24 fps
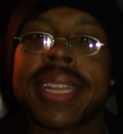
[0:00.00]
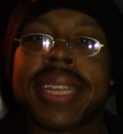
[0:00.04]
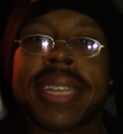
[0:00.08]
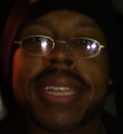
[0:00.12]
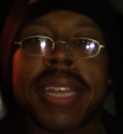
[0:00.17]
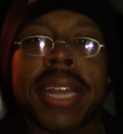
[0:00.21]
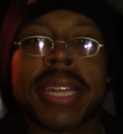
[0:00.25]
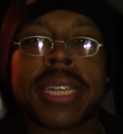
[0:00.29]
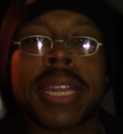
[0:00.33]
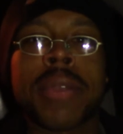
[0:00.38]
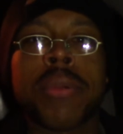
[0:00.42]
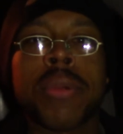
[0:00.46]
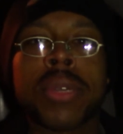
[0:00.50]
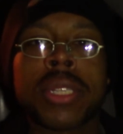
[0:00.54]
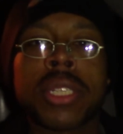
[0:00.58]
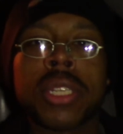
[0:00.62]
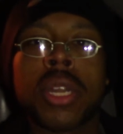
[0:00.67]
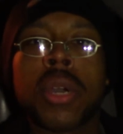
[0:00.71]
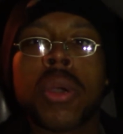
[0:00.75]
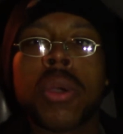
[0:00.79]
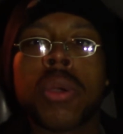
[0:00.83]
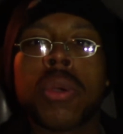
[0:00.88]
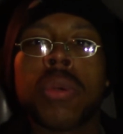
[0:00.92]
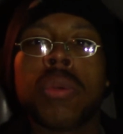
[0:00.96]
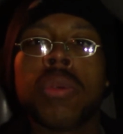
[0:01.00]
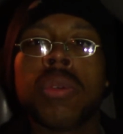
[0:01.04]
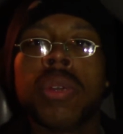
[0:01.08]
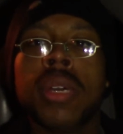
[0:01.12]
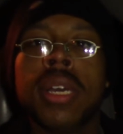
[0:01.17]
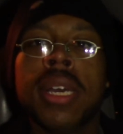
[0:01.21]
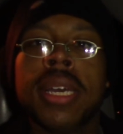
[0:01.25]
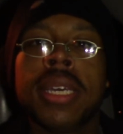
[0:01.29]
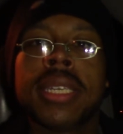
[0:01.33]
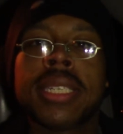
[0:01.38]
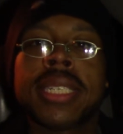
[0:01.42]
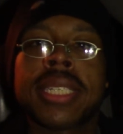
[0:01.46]
The, like there was no
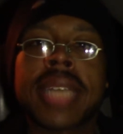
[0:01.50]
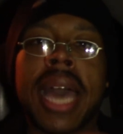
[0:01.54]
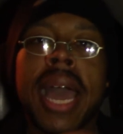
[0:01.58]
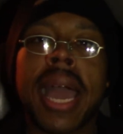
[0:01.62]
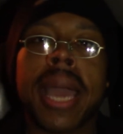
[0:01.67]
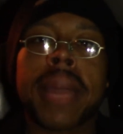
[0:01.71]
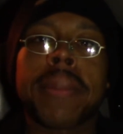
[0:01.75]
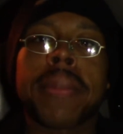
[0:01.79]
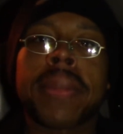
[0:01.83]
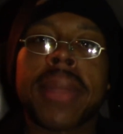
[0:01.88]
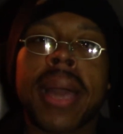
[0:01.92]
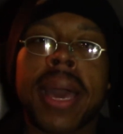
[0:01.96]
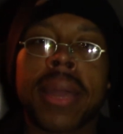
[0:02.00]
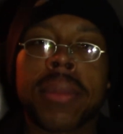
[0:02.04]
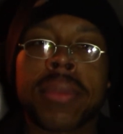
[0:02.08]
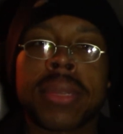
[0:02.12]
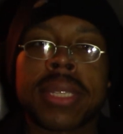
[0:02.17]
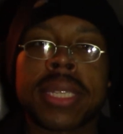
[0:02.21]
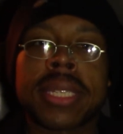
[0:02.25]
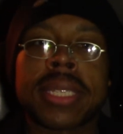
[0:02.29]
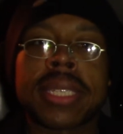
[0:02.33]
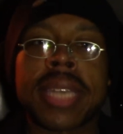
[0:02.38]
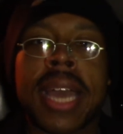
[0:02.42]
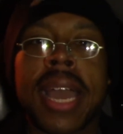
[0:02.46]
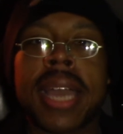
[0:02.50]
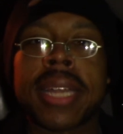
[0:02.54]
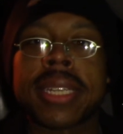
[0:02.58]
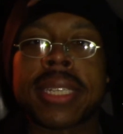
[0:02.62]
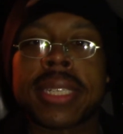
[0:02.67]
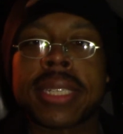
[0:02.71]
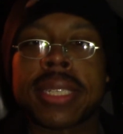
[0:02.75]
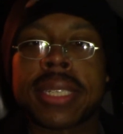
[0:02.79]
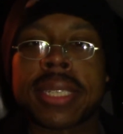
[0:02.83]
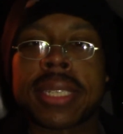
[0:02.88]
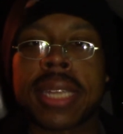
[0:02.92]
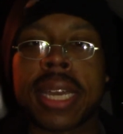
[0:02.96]
side plot with the
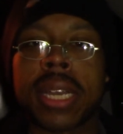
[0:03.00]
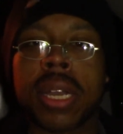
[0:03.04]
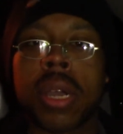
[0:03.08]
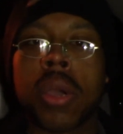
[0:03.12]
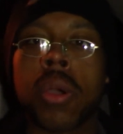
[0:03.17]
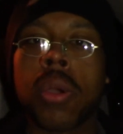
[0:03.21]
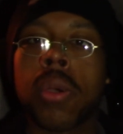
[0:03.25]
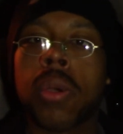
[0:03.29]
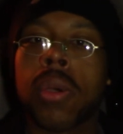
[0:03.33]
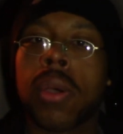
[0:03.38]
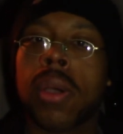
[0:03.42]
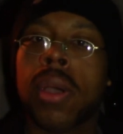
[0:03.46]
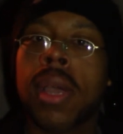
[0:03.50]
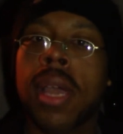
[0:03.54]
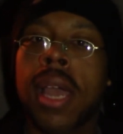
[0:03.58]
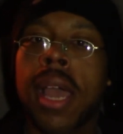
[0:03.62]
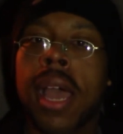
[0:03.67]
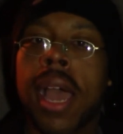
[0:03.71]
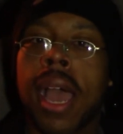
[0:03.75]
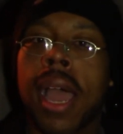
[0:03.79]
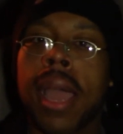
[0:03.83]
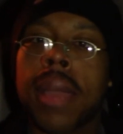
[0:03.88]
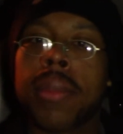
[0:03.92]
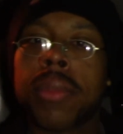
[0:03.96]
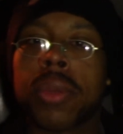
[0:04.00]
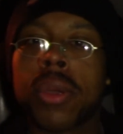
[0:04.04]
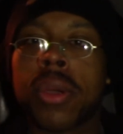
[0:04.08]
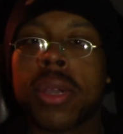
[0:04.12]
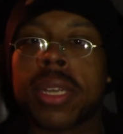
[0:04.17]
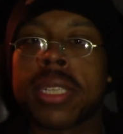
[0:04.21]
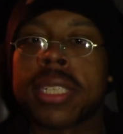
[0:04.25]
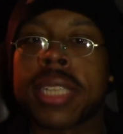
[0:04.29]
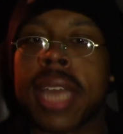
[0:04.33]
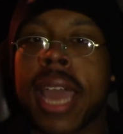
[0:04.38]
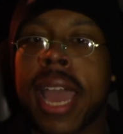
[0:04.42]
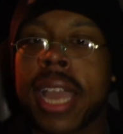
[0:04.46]
scientists. It's like, oh, I'm
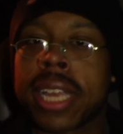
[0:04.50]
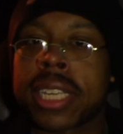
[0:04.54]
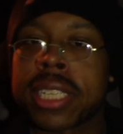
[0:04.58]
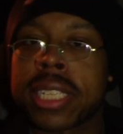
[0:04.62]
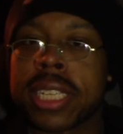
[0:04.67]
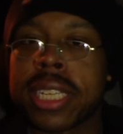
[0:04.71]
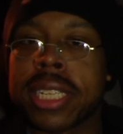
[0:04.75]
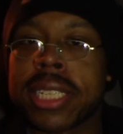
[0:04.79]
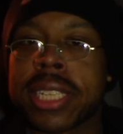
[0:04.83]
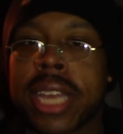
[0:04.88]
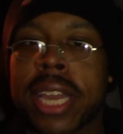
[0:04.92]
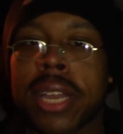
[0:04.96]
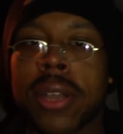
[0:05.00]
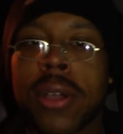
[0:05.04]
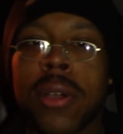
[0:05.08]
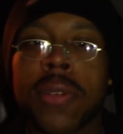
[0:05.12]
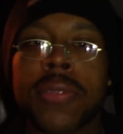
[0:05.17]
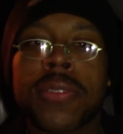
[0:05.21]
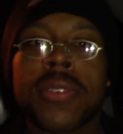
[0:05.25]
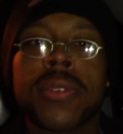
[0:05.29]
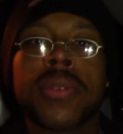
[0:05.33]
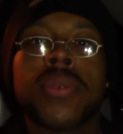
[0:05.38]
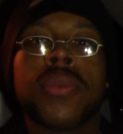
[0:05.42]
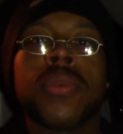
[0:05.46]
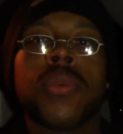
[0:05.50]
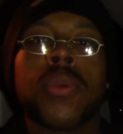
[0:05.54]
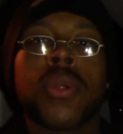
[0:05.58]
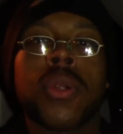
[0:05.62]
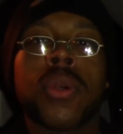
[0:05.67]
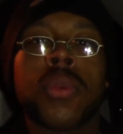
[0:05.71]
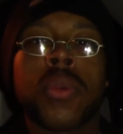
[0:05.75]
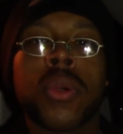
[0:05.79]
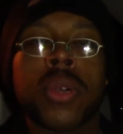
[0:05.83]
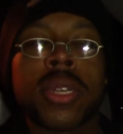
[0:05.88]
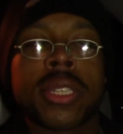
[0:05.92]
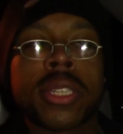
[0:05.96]
going to actually take over
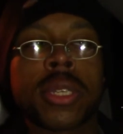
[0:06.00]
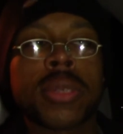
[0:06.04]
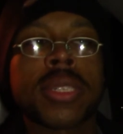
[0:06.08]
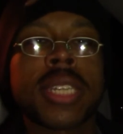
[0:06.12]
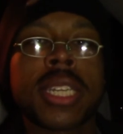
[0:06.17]
World War II.